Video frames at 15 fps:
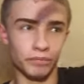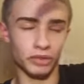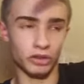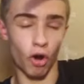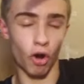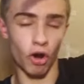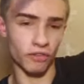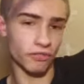
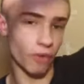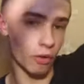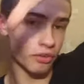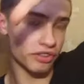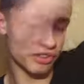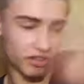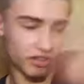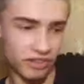Dark
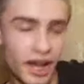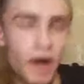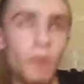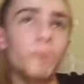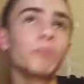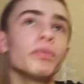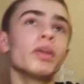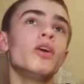Forest is now.
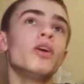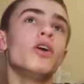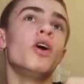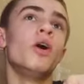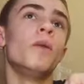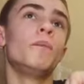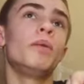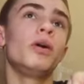
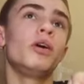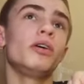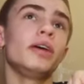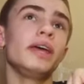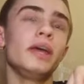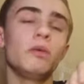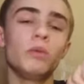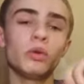But
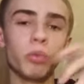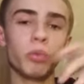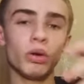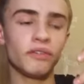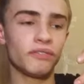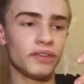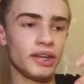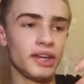it was one
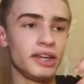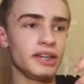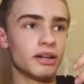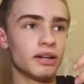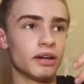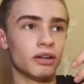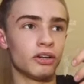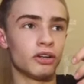of the
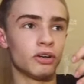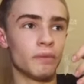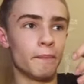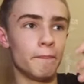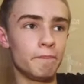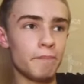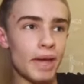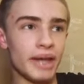
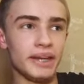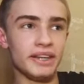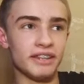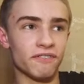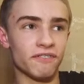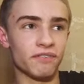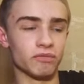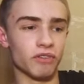many
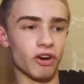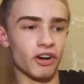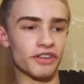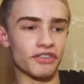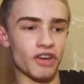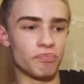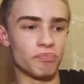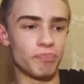different rides that
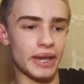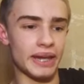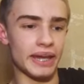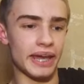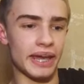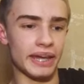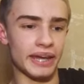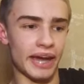have been
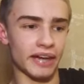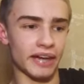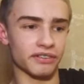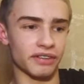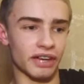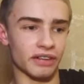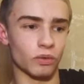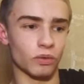in X
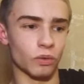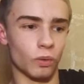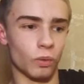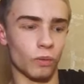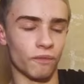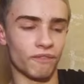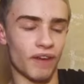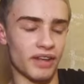Sector
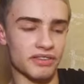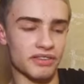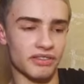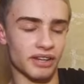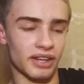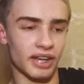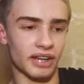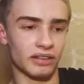or
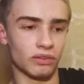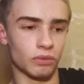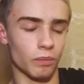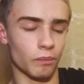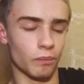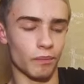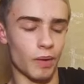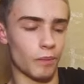Fantasyland,
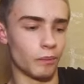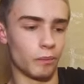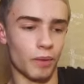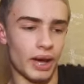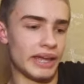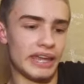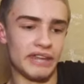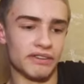where
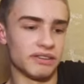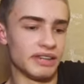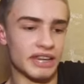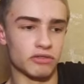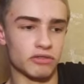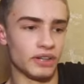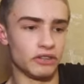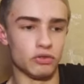it's
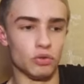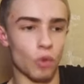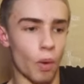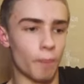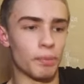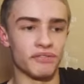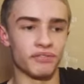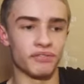literally not
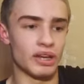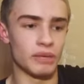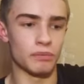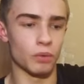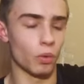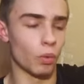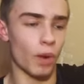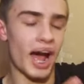been themed
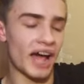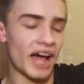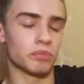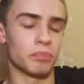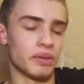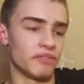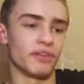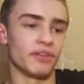or has
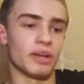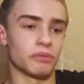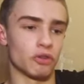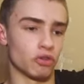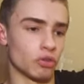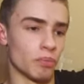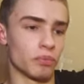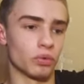been themed to
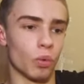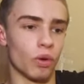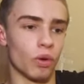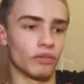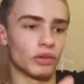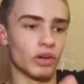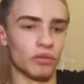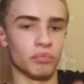some sort
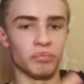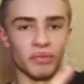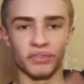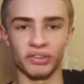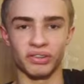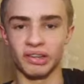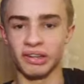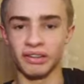of government
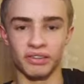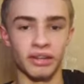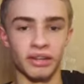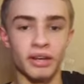facility.